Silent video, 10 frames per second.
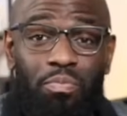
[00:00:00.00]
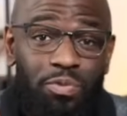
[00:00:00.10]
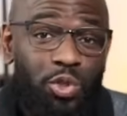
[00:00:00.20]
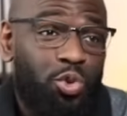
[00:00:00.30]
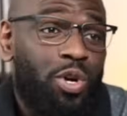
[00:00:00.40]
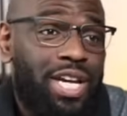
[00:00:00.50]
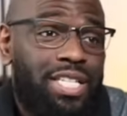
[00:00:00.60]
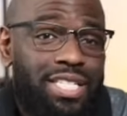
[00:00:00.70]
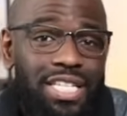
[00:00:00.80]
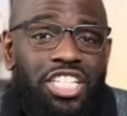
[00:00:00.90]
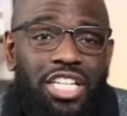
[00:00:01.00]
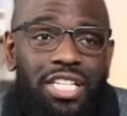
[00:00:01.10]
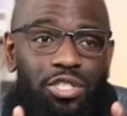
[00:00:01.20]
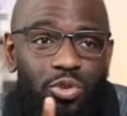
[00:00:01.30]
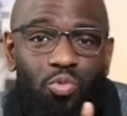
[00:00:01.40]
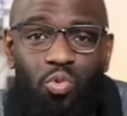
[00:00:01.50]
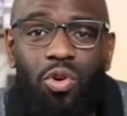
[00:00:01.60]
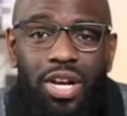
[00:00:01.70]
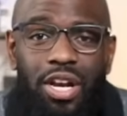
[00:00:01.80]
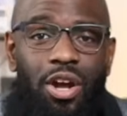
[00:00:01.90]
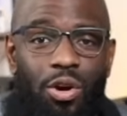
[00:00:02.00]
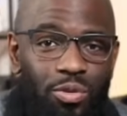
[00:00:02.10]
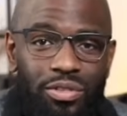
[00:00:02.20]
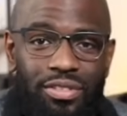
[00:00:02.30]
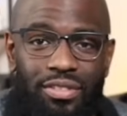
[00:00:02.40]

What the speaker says: transitioning to one note.